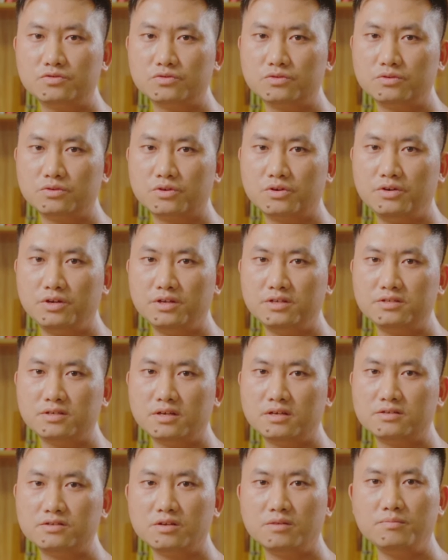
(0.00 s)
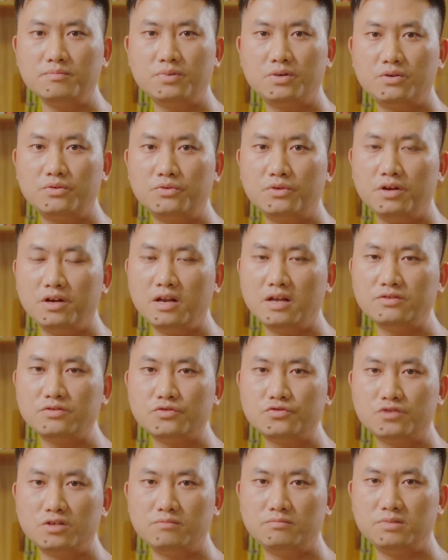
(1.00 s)
to create a simple
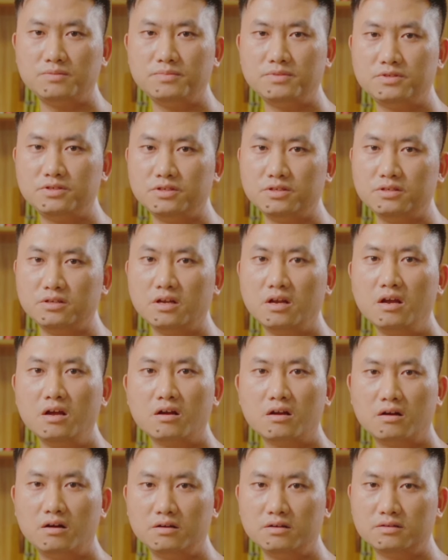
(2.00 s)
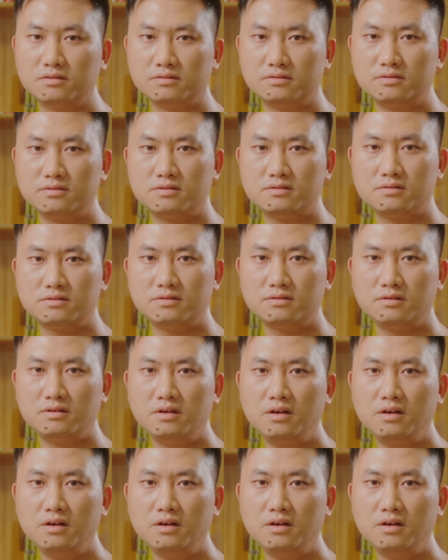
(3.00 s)
relationship between colleagues.